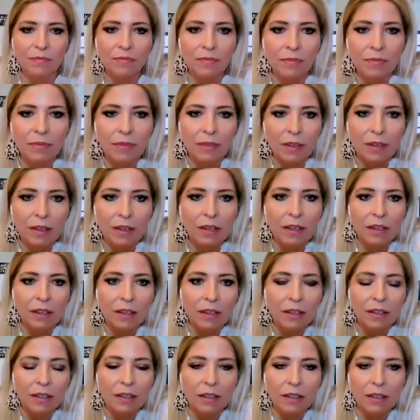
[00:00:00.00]
benefits that
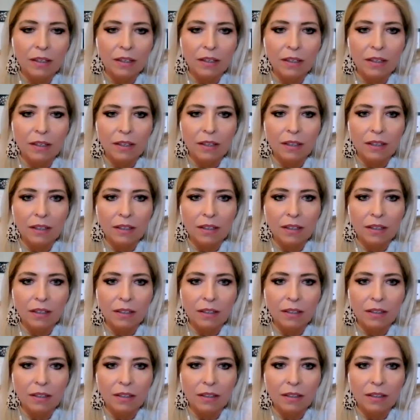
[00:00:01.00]
you've got going through this
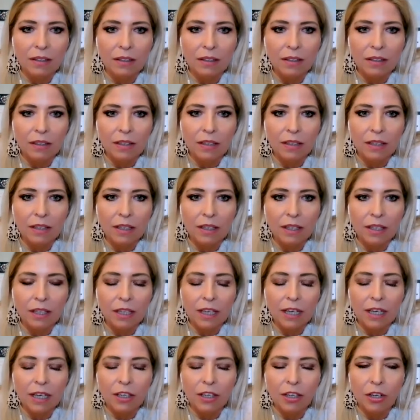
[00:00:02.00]
season.
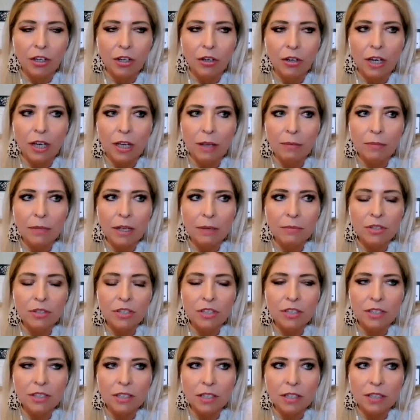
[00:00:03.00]
Yeah, you know, I'm I'm
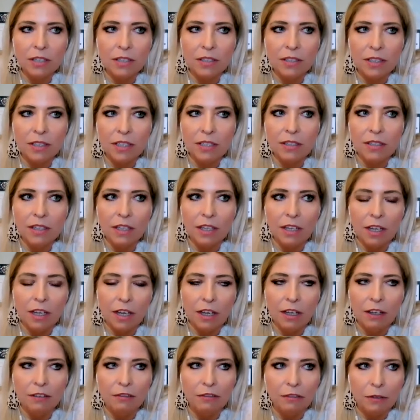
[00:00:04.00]
just in a season
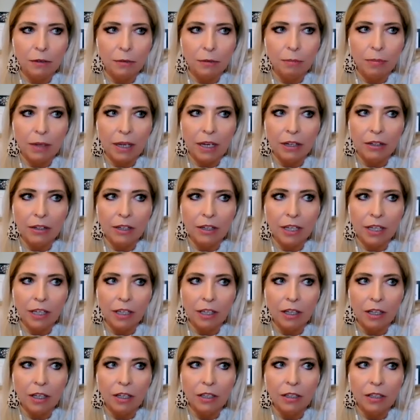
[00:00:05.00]
of
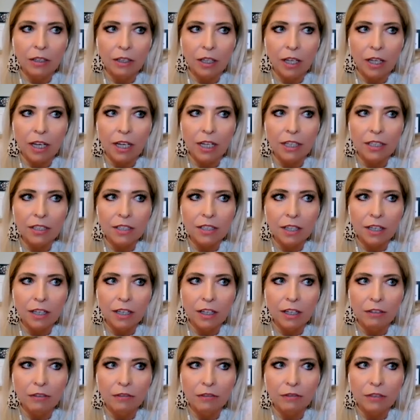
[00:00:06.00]
bearing a lot
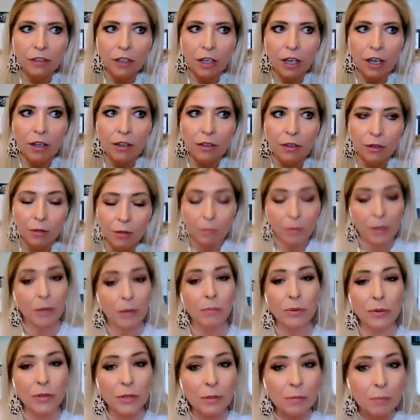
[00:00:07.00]
of other
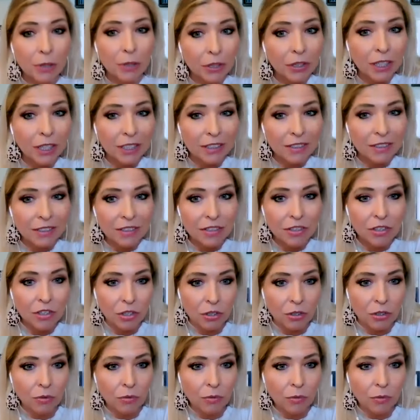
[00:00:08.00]
people's burdens
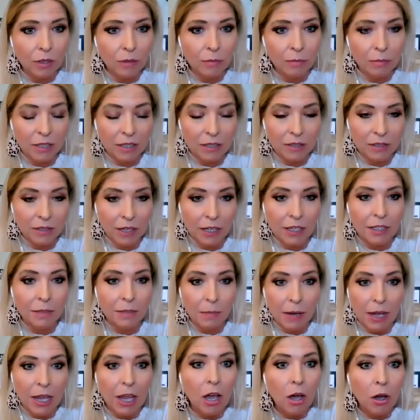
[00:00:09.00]
too,
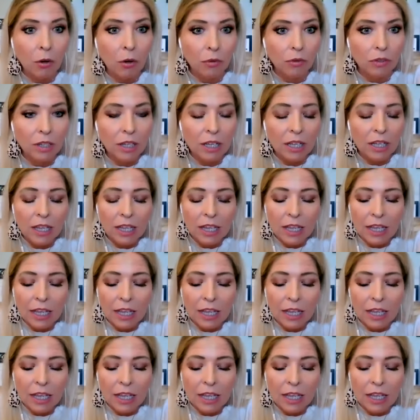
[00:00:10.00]
besides my own.